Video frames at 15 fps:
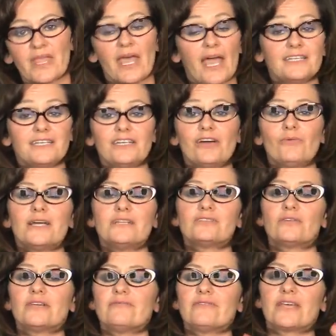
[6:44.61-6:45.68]
And you know what?
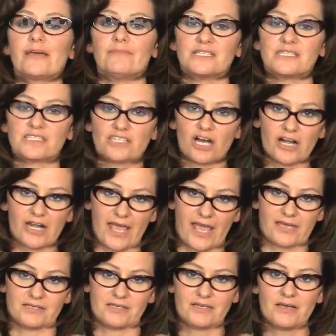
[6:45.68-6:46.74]
Don't even get me
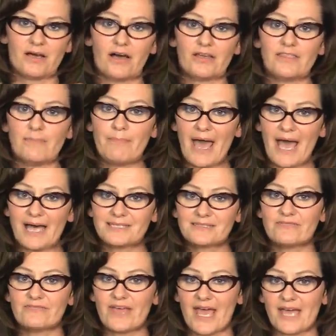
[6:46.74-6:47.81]
started on the
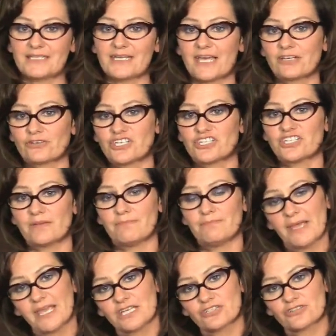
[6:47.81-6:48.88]
passive anti Christian
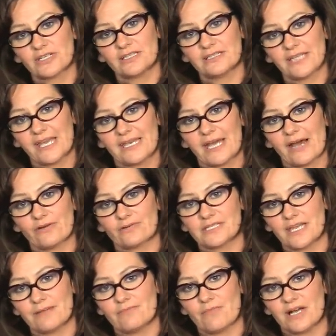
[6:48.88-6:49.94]
bigotry laid out
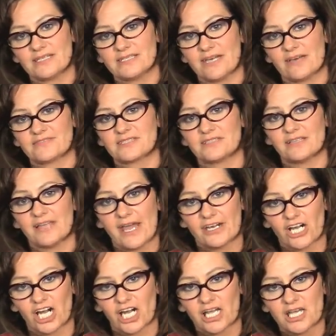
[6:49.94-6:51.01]
in Monsef's
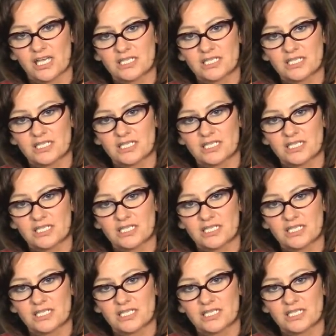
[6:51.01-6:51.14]
letter.